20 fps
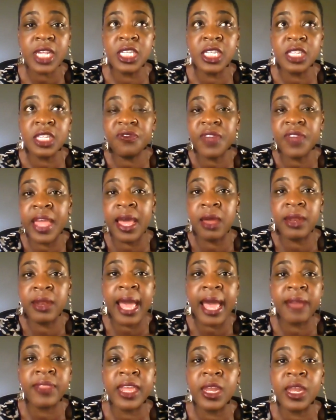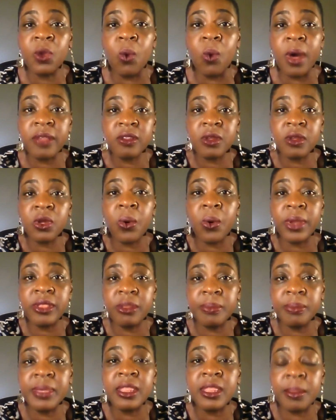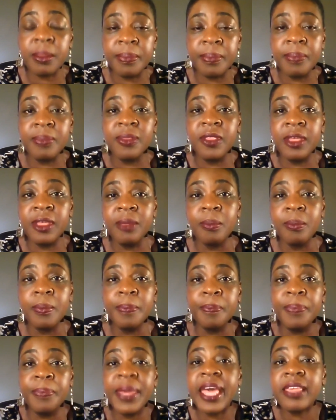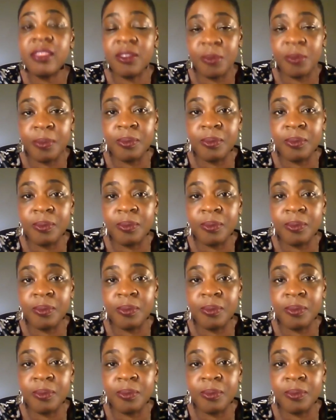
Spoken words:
and just found out that it wasn't going to be the best